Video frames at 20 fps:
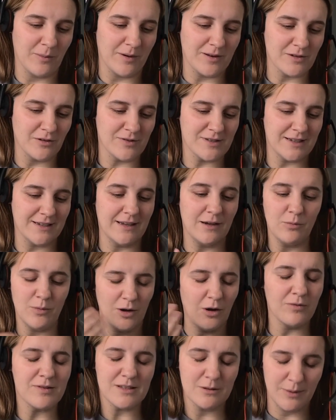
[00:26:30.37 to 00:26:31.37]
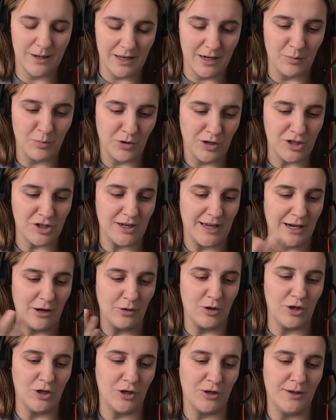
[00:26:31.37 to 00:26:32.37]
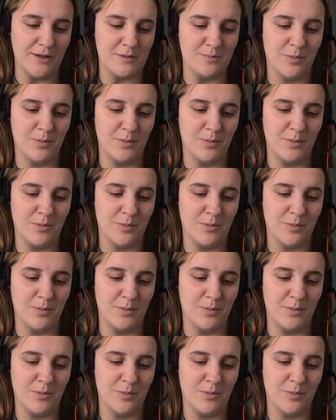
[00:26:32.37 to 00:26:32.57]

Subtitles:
because obviously we can appreciate how good he is,